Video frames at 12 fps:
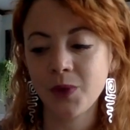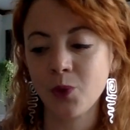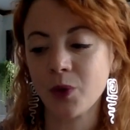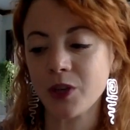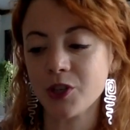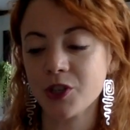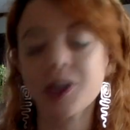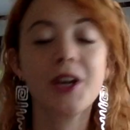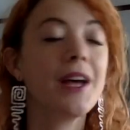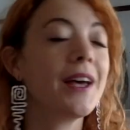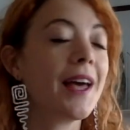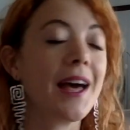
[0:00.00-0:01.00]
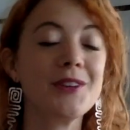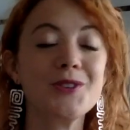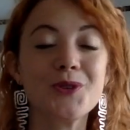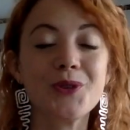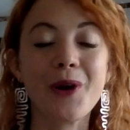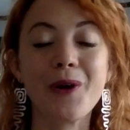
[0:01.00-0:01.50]
which, as
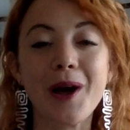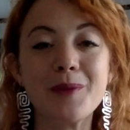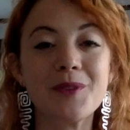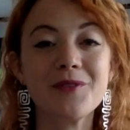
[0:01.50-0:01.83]
you know, I'm a